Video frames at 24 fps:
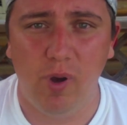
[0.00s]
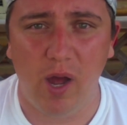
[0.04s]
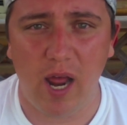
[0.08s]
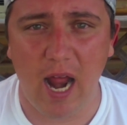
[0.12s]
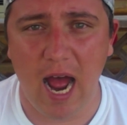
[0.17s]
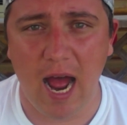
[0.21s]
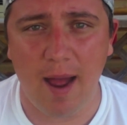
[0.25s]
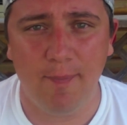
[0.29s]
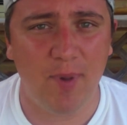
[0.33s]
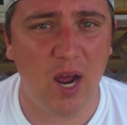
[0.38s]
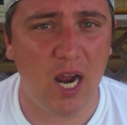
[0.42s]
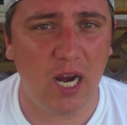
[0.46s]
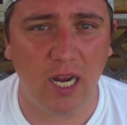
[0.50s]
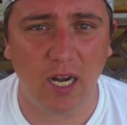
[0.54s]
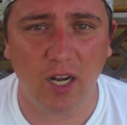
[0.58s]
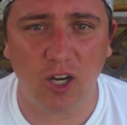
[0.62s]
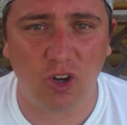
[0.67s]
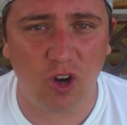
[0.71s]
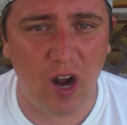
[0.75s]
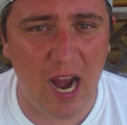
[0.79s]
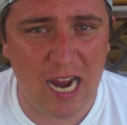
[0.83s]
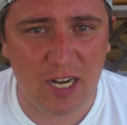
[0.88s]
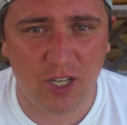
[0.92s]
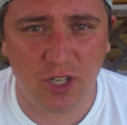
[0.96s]
but I'm not gonna
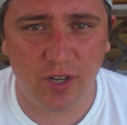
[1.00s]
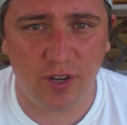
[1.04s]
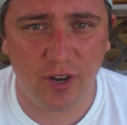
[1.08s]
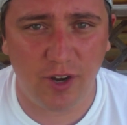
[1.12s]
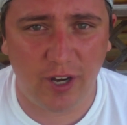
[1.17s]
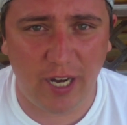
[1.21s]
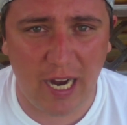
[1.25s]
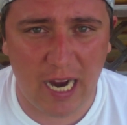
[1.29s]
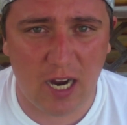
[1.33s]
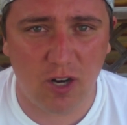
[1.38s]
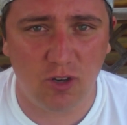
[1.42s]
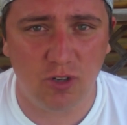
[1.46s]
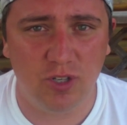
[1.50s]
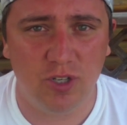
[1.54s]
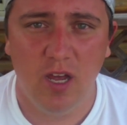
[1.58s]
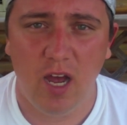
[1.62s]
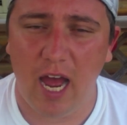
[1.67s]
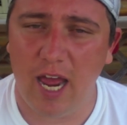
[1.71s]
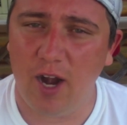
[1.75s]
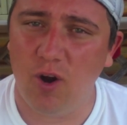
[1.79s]
crash on your couch.